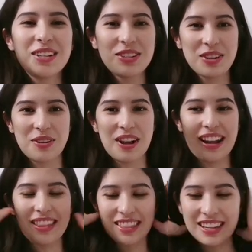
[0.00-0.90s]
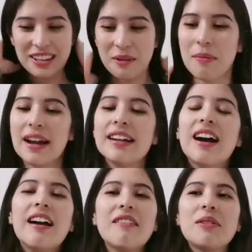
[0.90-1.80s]
So, I think by
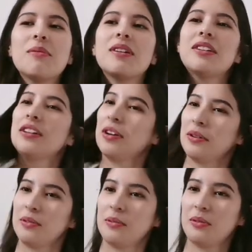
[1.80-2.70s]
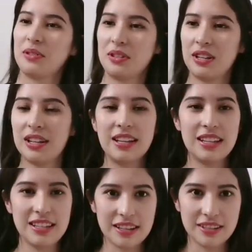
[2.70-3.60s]
now everyone knows
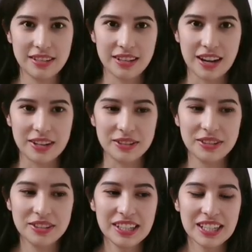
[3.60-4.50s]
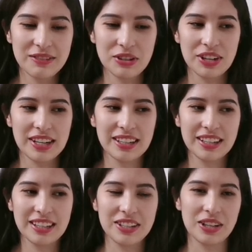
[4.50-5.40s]
YESSTYLE, if you're like
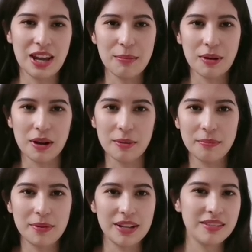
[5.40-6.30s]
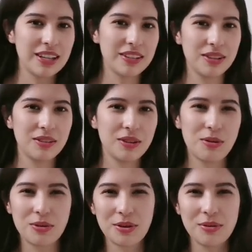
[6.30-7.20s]
into K-pop and like the
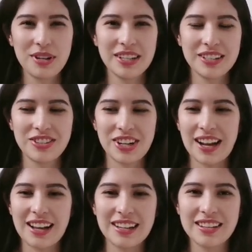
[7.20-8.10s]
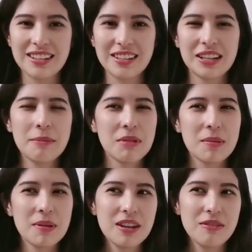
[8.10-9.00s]
whole Korea jazz.
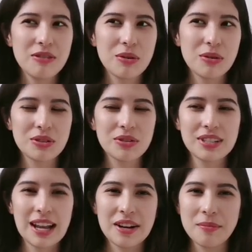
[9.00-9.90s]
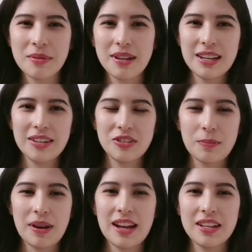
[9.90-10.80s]
Maybe if you're also into anime in
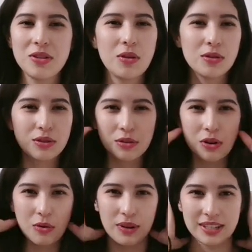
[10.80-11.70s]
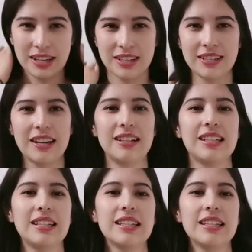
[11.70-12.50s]
Japan, you also know what YESSTYLE